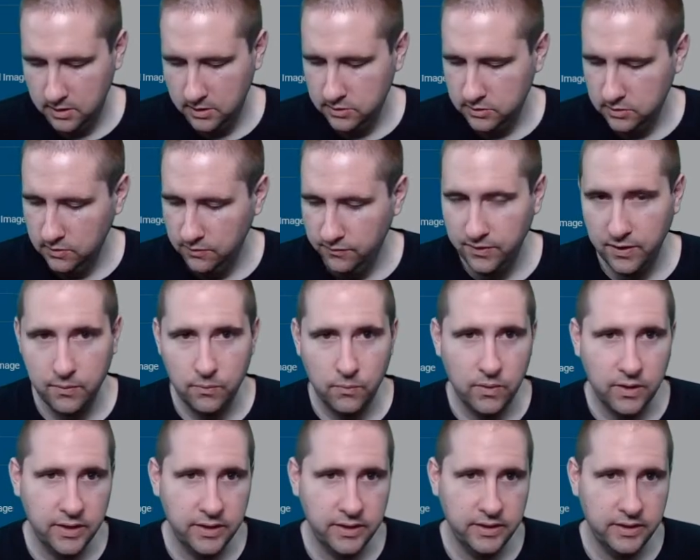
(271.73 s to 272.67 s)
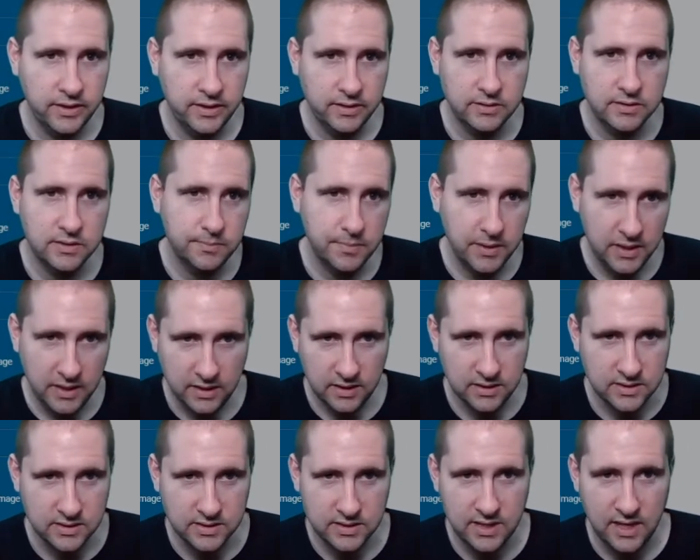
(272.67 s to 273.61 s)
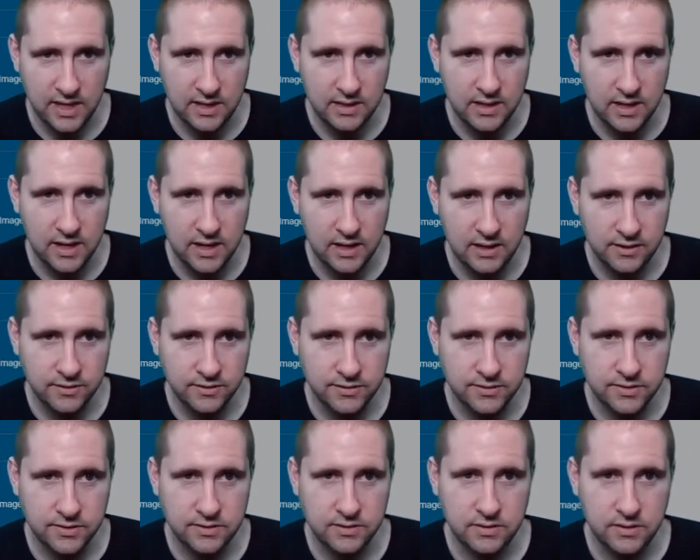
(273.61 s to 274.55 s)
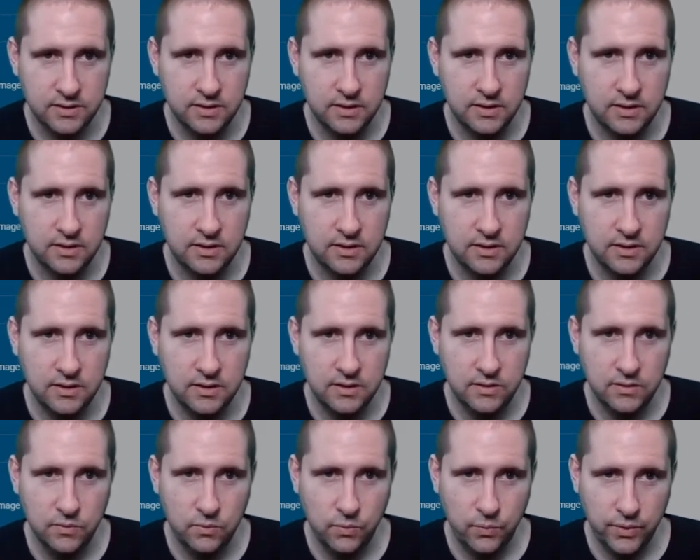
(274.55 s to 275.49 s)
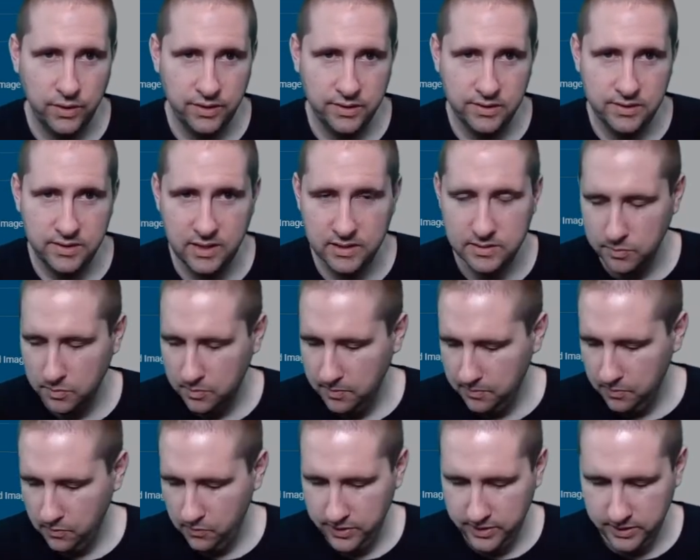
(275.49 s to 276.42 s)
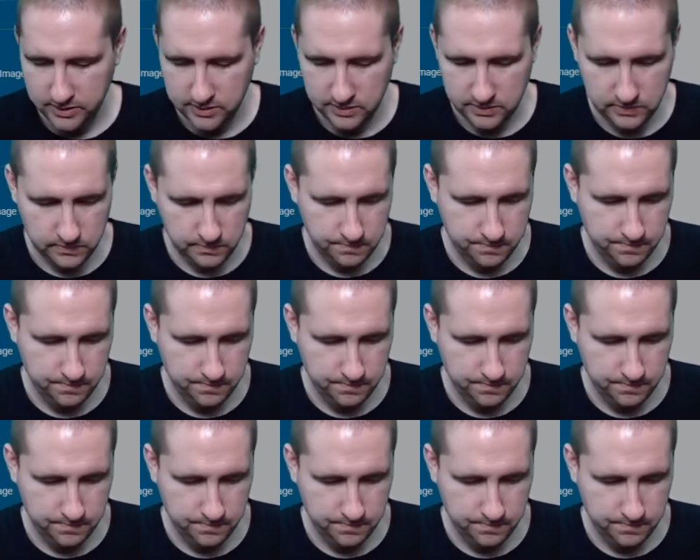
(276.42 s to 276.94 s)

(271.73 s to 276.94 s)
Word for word: So if I wanted it to be $10 with decimal points